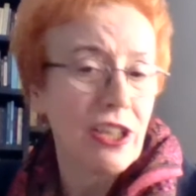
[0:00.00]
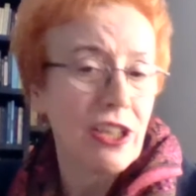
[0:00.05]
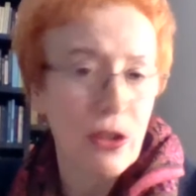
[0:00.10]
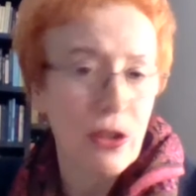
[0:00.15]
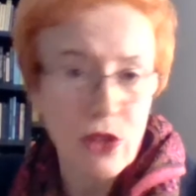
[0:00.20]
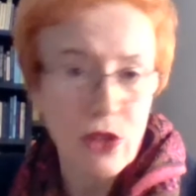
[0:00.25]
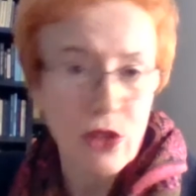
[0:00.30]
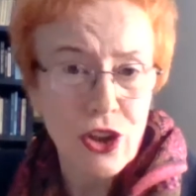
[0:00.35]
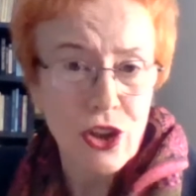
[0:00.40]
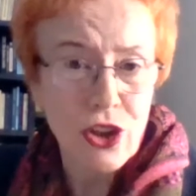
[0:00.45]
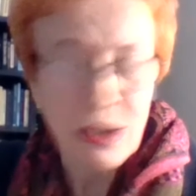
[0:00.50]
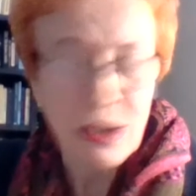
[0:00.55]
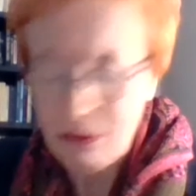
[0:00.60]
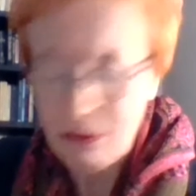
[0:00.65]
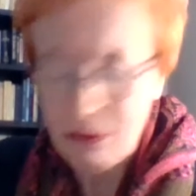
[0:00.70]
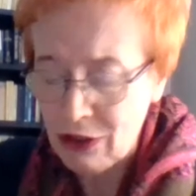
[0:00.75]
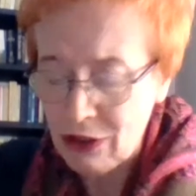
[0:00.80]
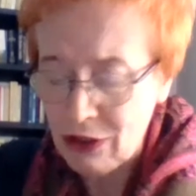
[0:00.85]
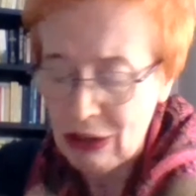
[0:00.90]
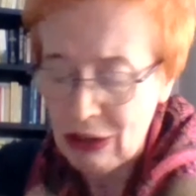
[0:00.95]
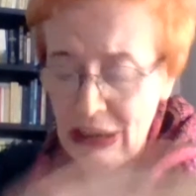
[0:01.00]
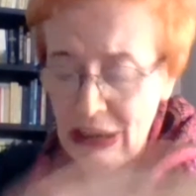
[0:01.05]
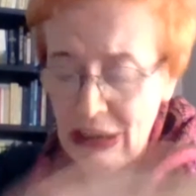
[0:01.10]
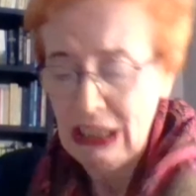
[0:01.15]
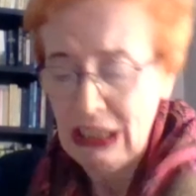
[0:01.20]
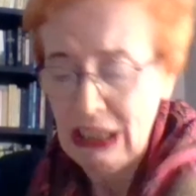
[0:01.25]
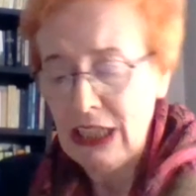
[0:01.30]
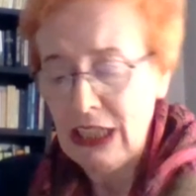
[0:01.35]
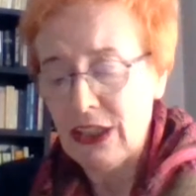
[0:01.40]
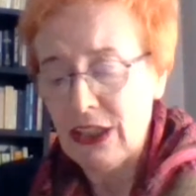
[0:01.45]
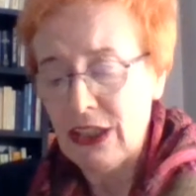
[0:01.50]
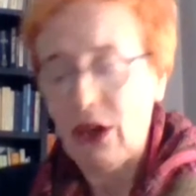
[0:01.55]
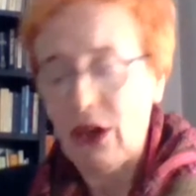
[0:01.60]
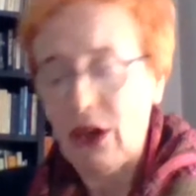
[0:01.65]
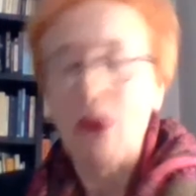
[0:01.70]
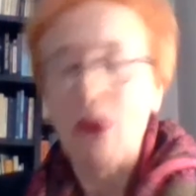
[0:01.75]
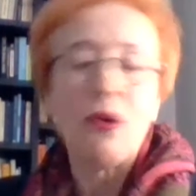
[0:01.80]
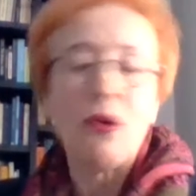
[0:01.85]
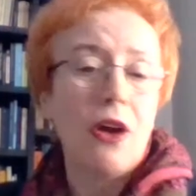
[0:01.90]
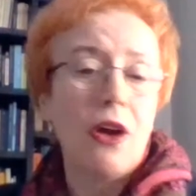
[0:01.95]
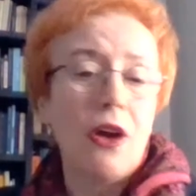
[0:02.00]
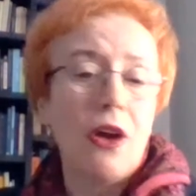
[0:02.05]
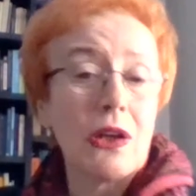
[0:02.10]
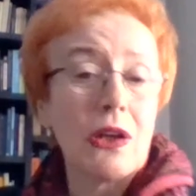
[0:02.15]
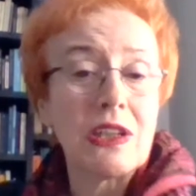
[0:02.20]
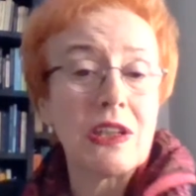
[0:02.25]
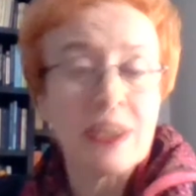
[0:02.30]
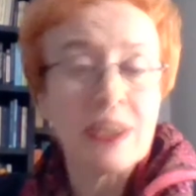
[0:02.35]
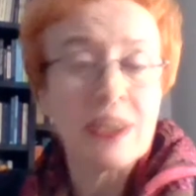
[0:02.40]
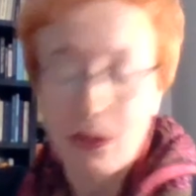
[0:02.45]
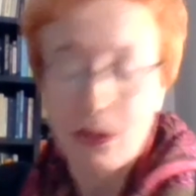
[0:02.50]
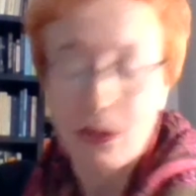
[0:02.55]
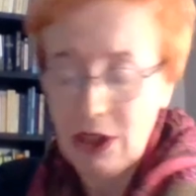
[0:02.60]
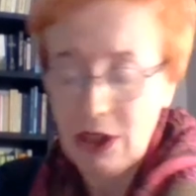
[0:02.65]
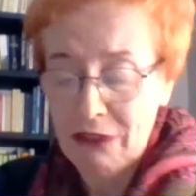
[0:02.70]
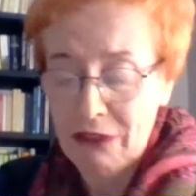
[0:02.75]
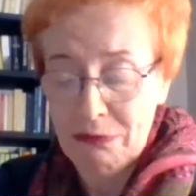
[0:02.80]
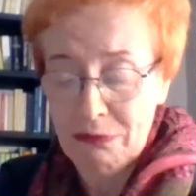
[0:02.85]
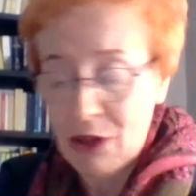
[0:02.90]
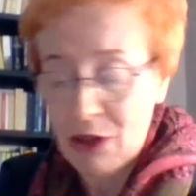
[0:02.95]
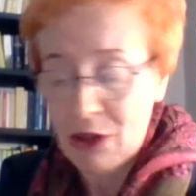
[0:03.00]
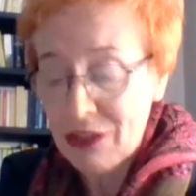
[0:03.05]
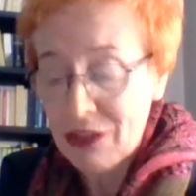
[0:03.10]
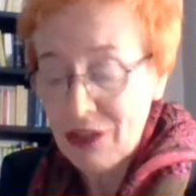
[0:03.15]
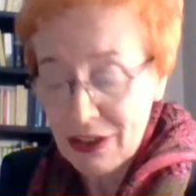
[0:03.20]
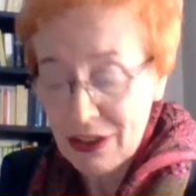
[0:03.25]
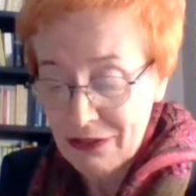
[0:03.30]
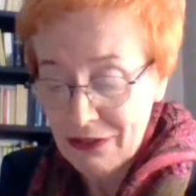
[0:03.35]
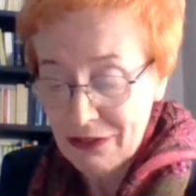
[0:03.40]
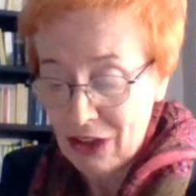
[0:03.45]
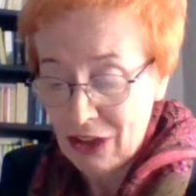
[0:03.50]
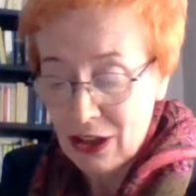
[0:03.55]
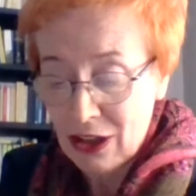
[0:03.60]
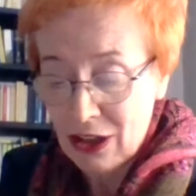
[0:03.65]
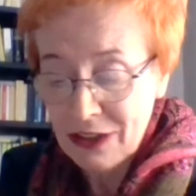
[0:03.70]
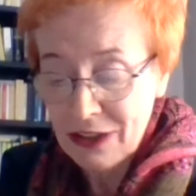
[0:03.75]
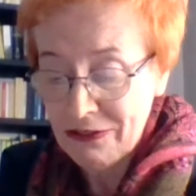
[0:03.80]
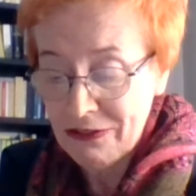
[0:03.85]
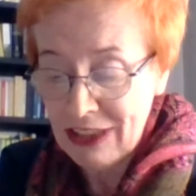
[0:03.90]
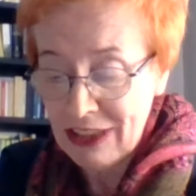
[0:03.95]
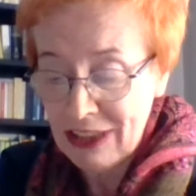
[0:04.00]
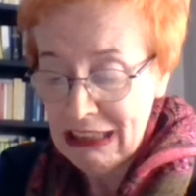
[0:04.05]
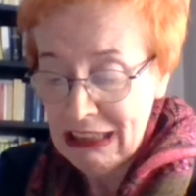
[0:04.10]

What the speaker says: crucial for the whole long history of modern philosophy.